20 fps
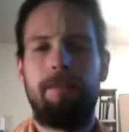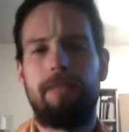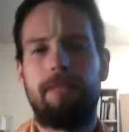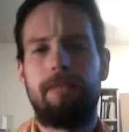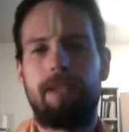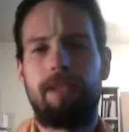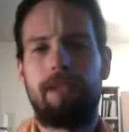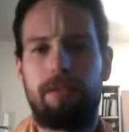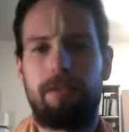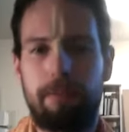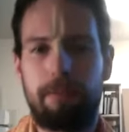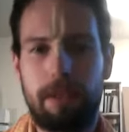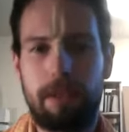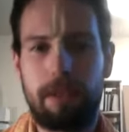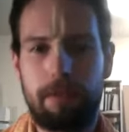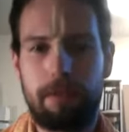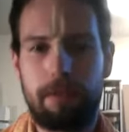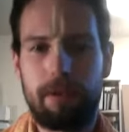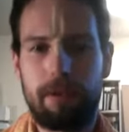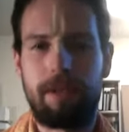myself from
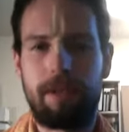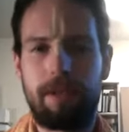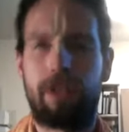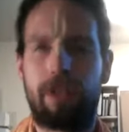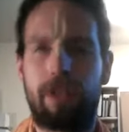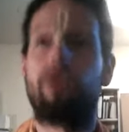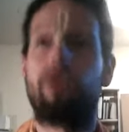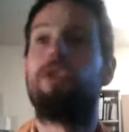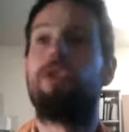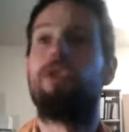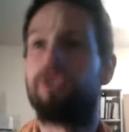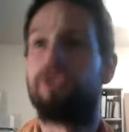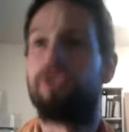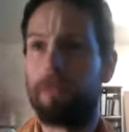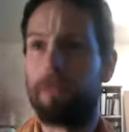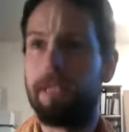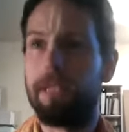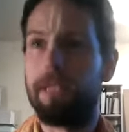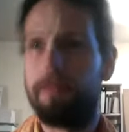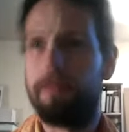these burdens and encourages
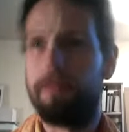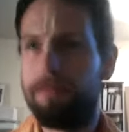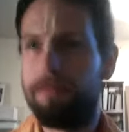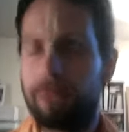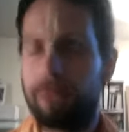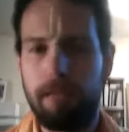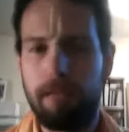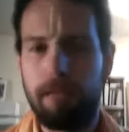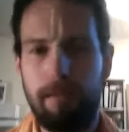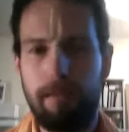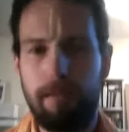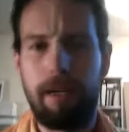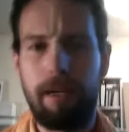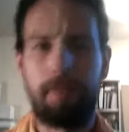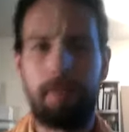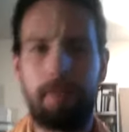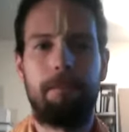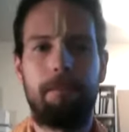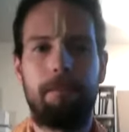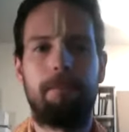me in
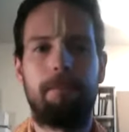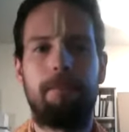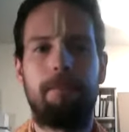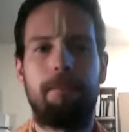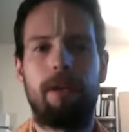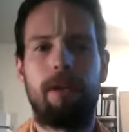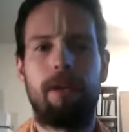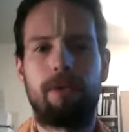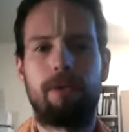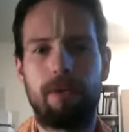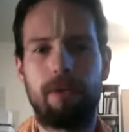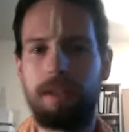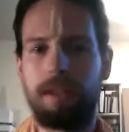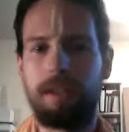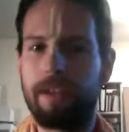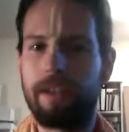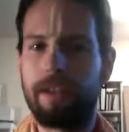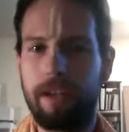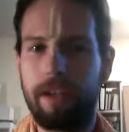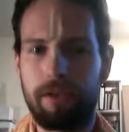my eternal
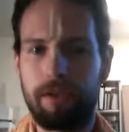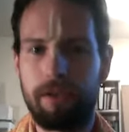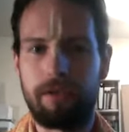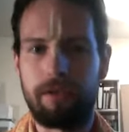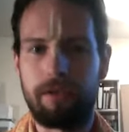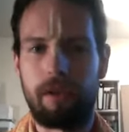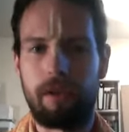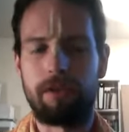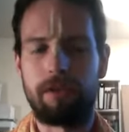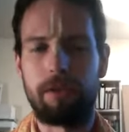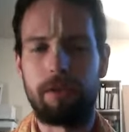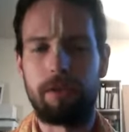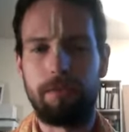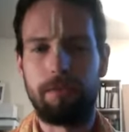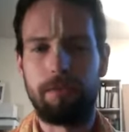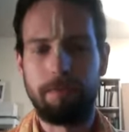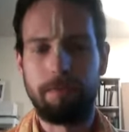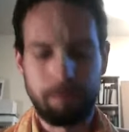inclinations also.